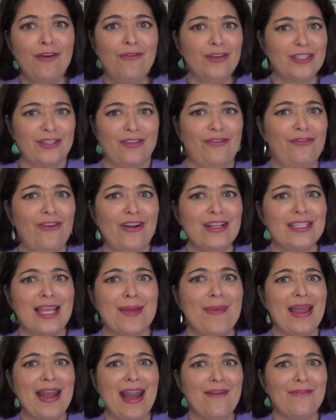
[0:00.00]
But it's the first
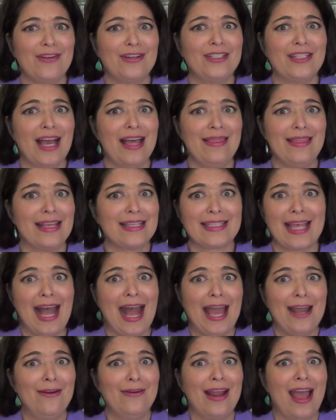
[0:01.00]
I'd ever done this.
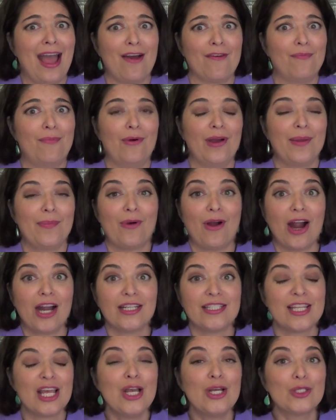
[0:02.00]
I don't have boy
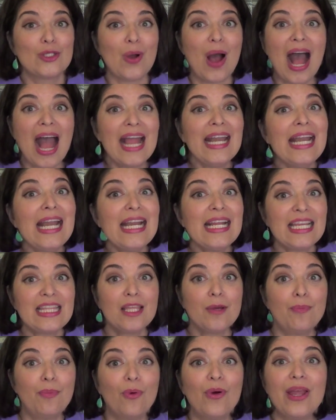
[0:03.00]
parts, so I didn't
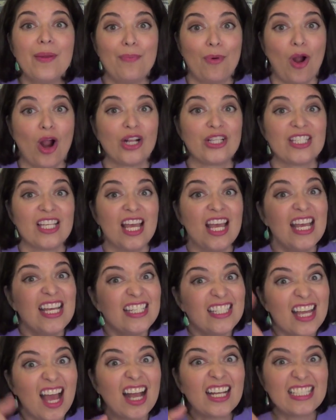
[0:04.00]
get the boy parts
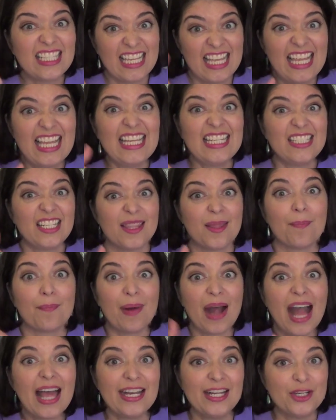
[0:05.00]
tucked into the
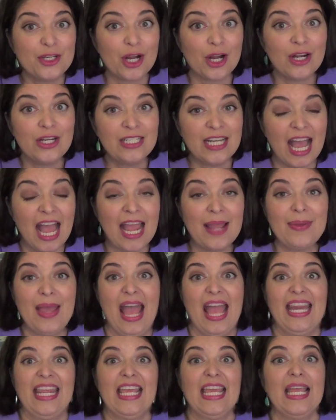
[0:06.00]
potty chair in time,
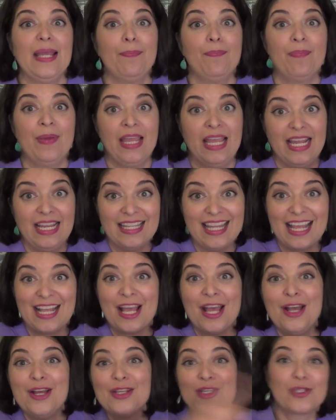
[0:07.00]
and he peed, like
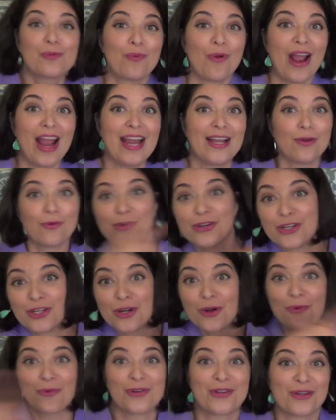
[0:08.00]
sprayed,
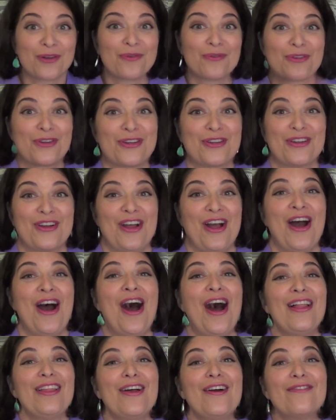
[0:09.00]
whoosh, whoosh, whoosh,
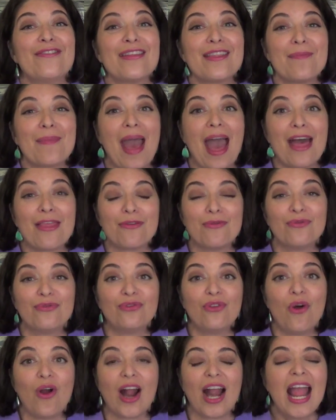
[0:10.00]
all over the bathroom
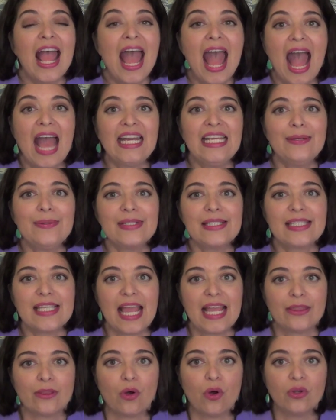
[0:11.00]
floor. And he was
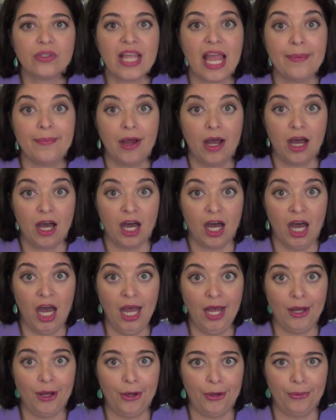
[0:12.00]
saying the whole time,
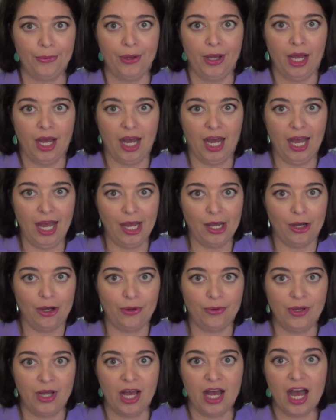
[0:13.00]
uh-oh,
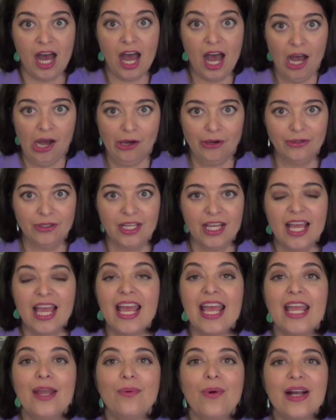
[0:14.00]
uh-oh, uh-oh.
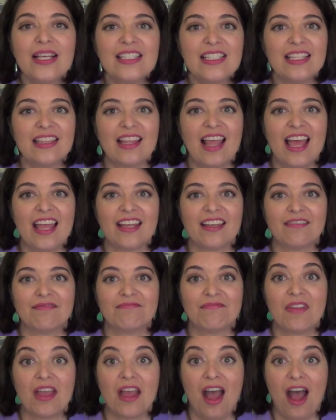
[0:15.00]
He wasn't like
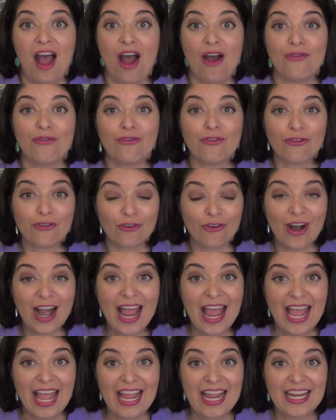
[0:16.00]

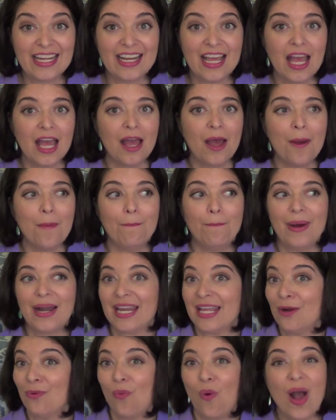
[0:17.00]
afraid,
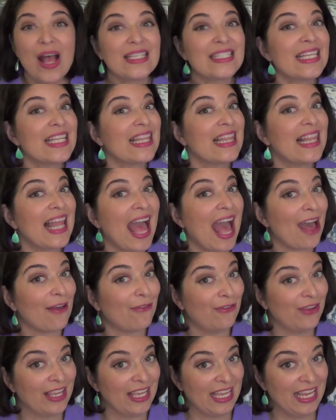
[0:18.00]
but he wasn't
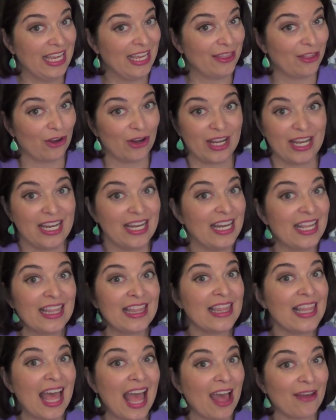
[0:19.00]
laughing either. He
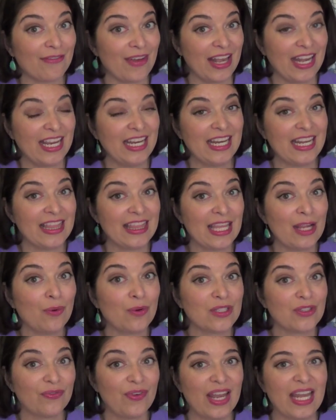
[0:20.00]
didn't laugh at it. He didn't think it
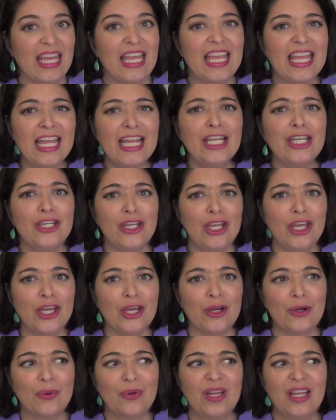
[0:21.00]
was funny. He
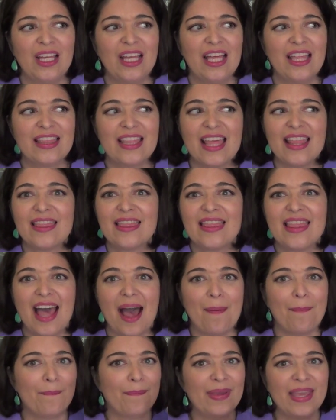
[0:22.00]
knew that
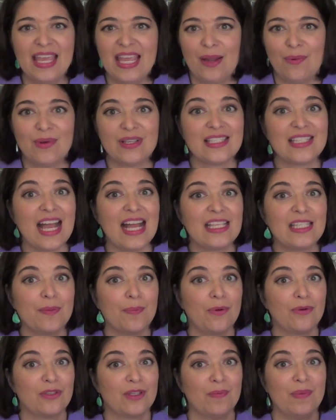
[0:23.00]
that pee was not
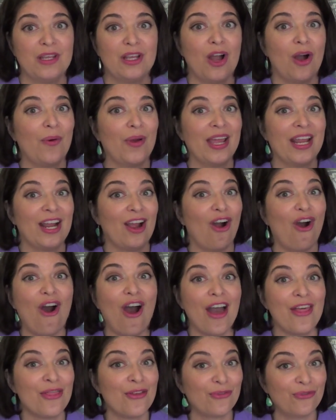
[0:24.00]
supposed to be going
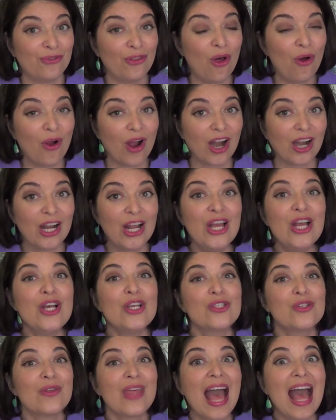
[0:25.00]
on the floor.
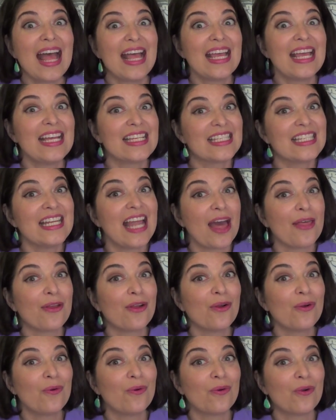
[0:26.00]
So that is
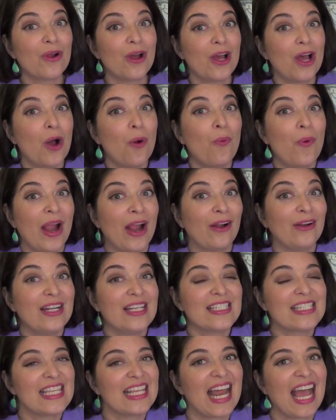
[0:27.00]
another
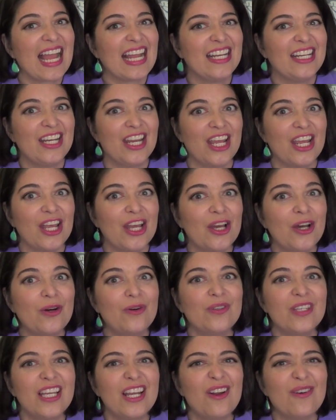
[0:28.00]
awareness that I
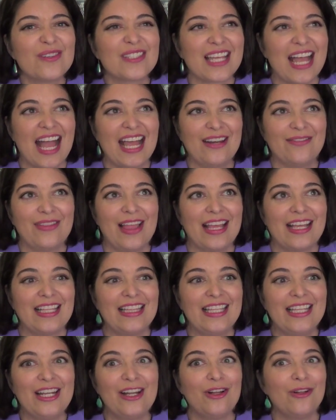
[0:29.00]
knew. You know, it was kind of like
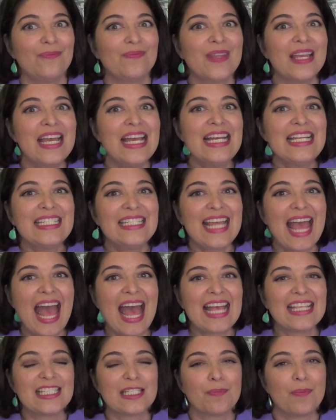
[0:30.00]
a little
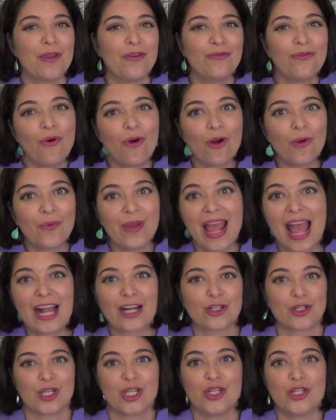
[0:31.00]
test before we
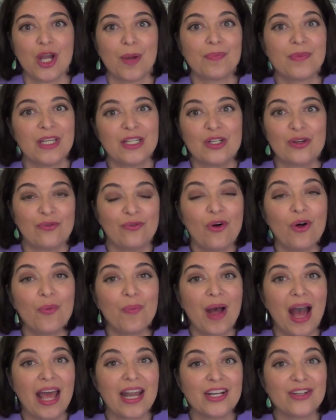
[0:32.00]
actually jumped into full
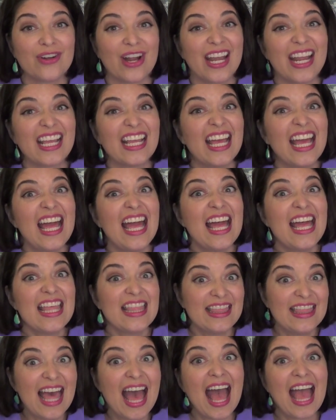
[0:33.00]
potty training,
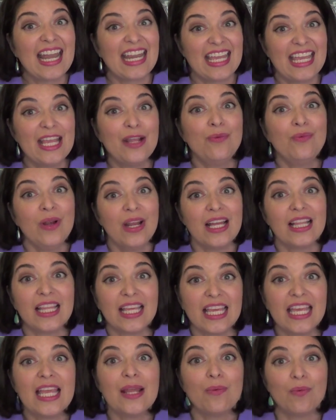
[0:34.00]
that he
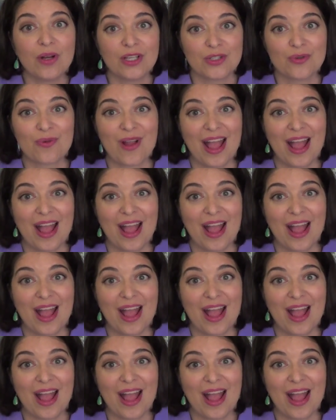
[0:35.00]
was